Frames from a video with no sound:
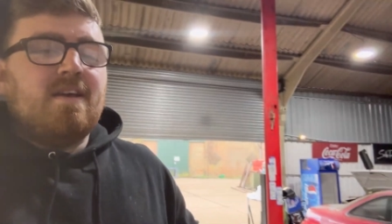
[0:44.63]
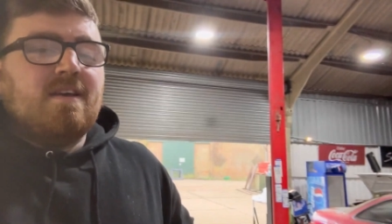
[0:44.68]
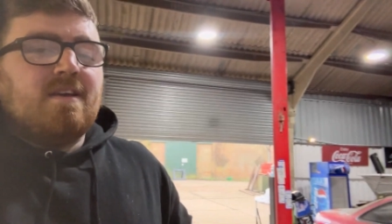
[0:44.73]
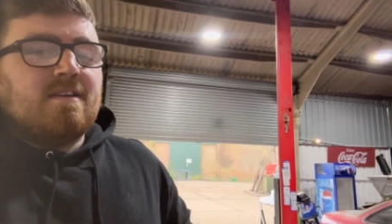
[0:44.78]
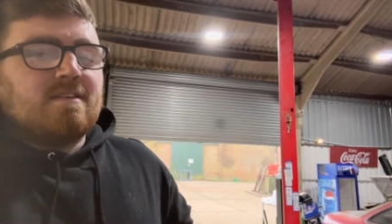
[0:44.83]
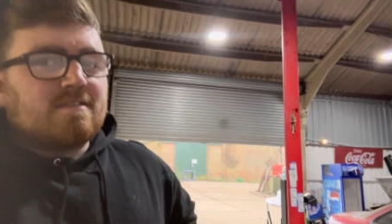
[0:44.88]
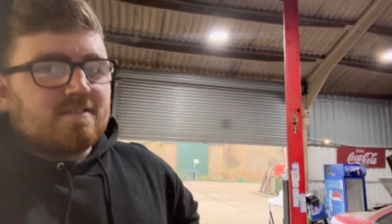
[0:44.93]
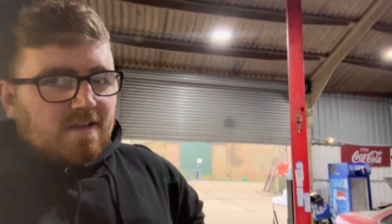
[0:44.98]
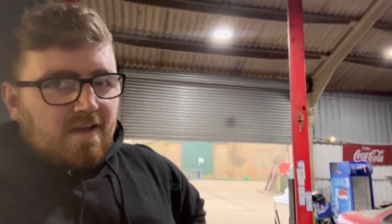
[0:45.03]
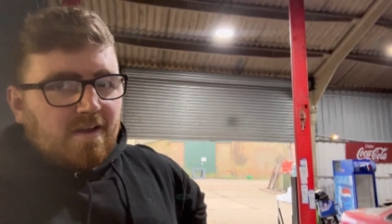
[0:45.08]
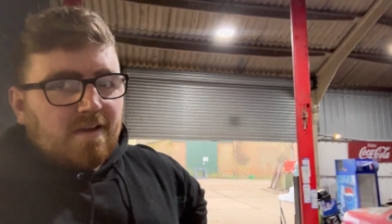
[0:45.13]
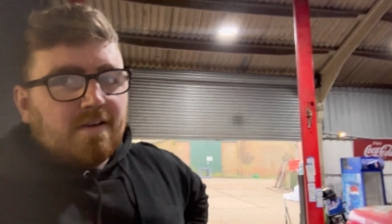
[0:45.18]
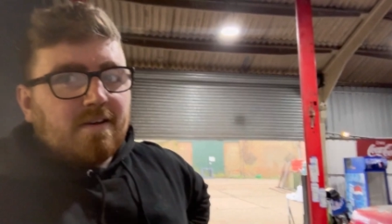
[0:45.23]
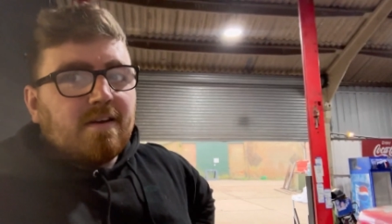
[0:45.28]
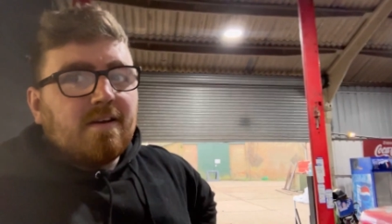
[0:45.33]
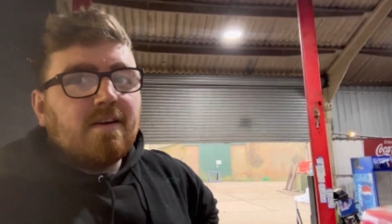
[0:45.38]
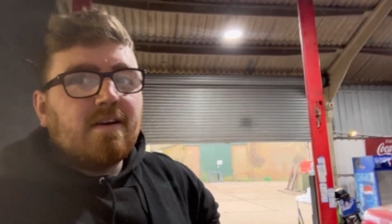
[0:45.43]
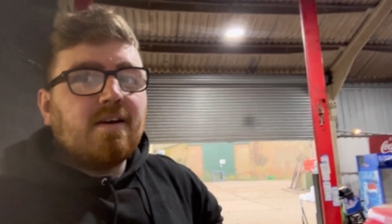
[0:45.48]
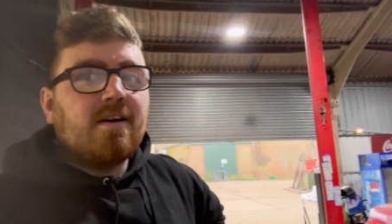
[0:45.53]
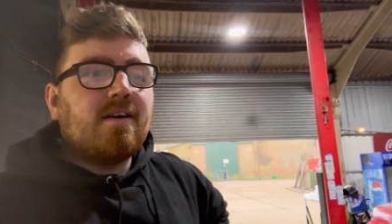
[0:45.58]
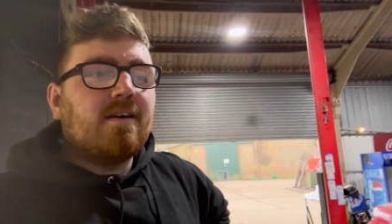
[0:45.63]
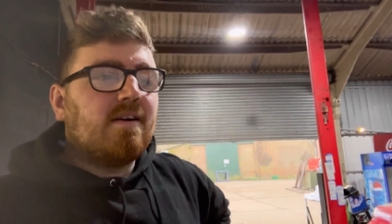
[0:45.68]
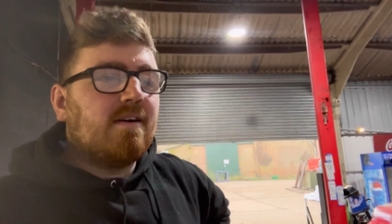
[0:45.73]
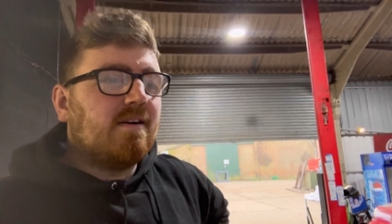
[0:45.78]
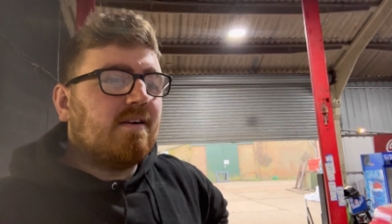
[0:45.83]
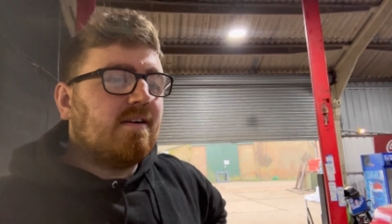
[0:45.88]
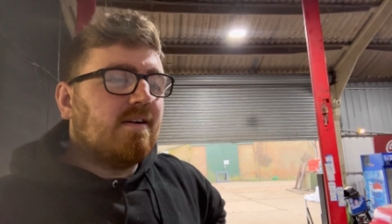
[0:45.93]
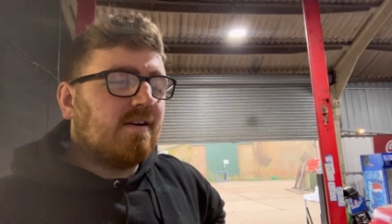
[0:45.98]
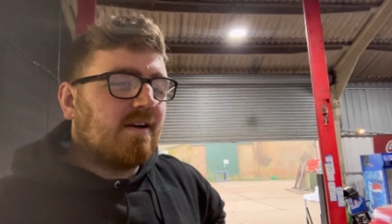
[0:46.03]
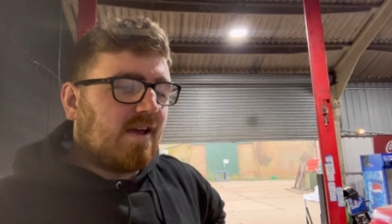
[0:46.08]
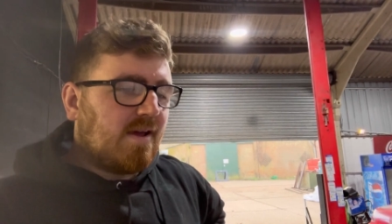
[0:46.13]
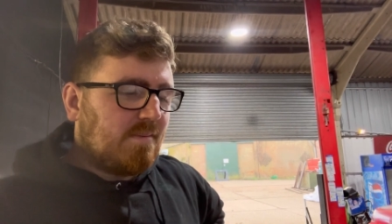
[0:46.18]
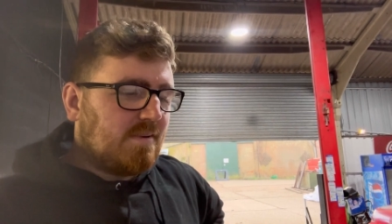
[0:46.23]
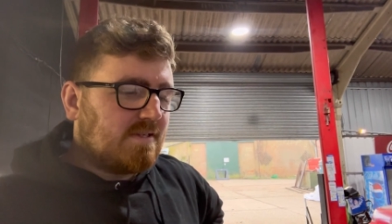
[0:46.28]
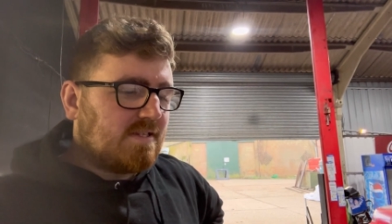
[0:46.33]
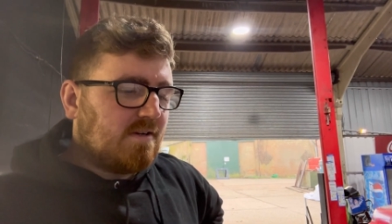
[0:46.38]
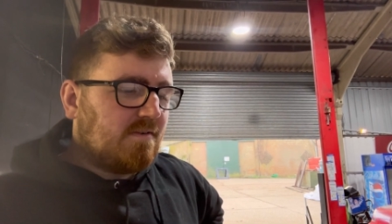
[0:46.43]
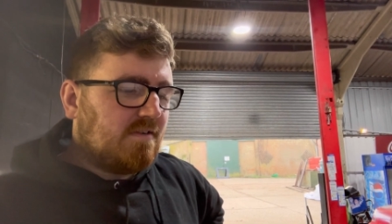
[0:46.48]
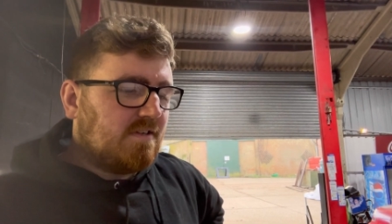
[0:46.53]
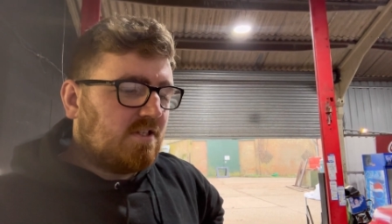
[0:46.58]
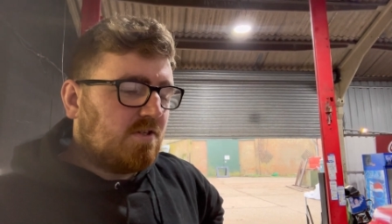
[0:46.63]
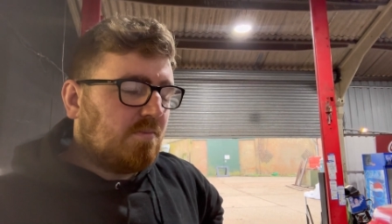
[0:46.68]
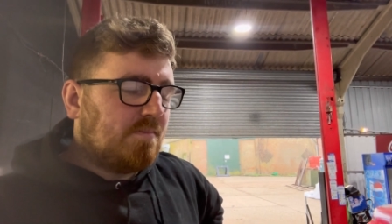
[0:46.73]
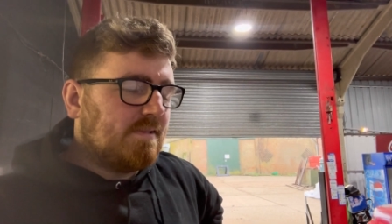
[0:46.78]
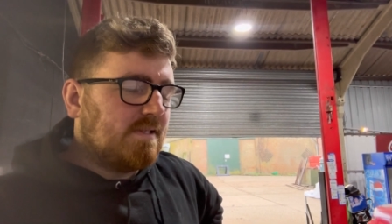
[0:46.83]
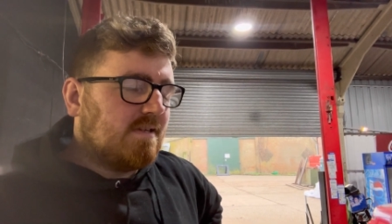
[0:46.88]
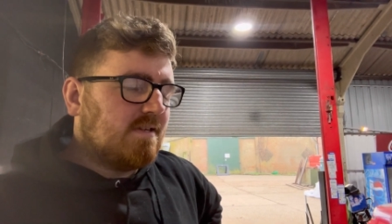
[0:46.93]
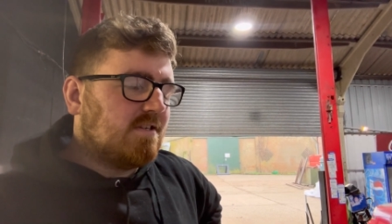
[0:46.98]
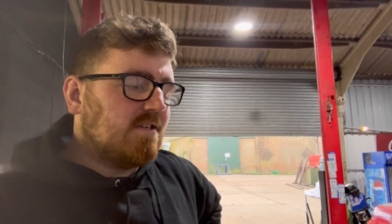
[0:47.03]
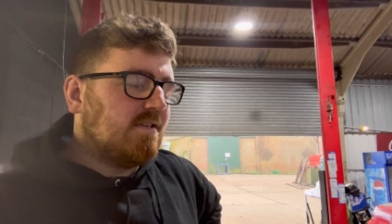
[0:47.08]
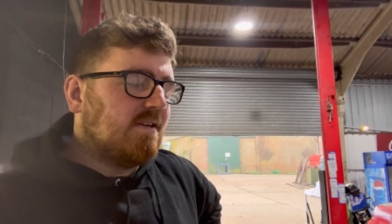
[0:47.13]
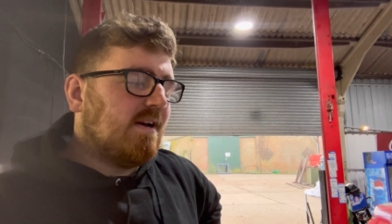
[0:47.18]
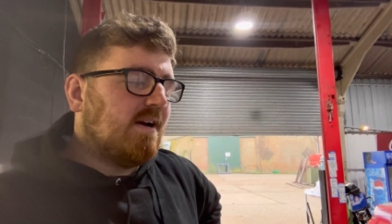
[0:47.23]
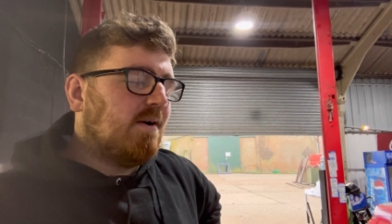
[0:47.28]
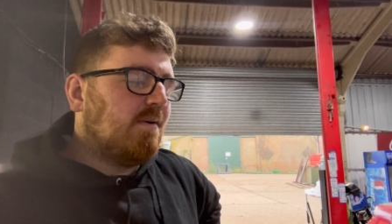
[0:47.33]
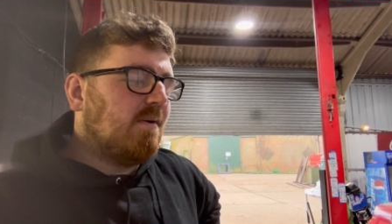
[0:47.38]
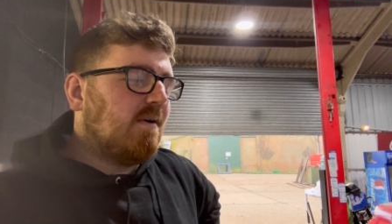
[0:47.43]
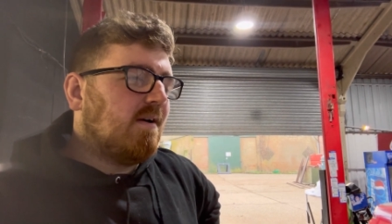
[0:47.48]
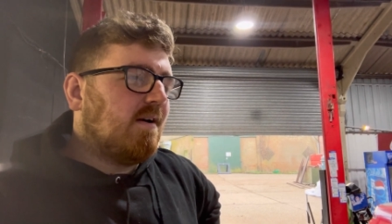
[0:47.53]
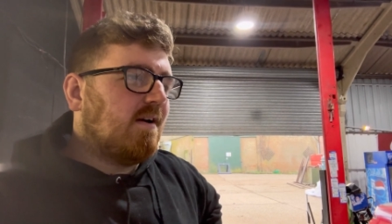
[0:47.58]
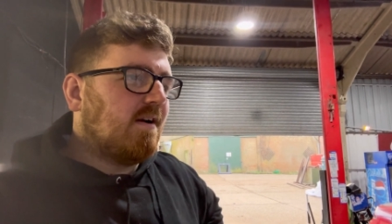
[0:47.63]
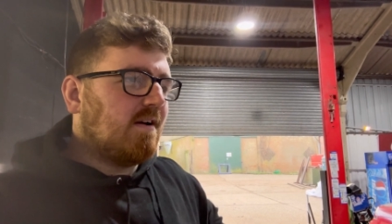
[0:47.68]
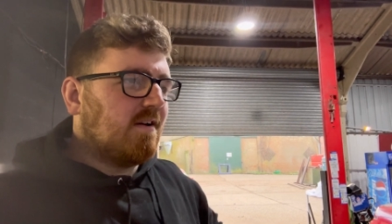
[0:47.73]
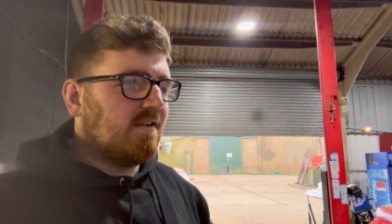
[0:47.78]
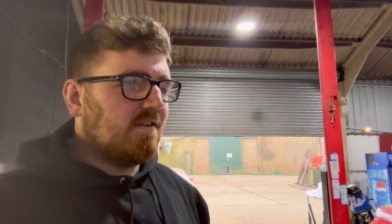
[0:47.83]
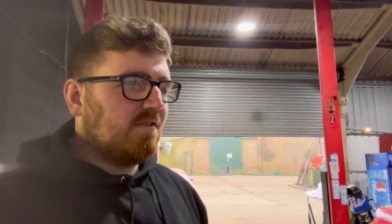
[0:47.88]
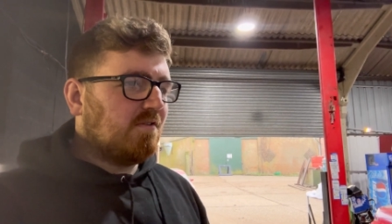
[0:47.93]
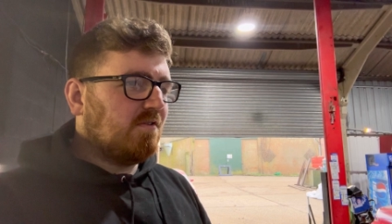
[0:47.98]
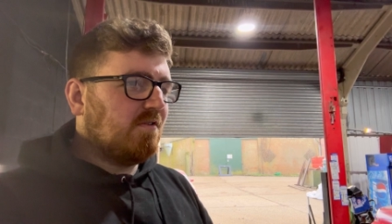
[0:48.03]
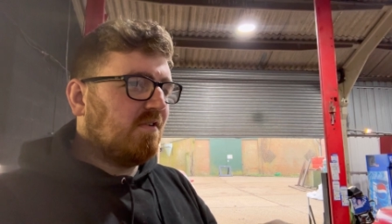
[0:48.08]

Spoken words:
So I'm getting myself into a position now where I can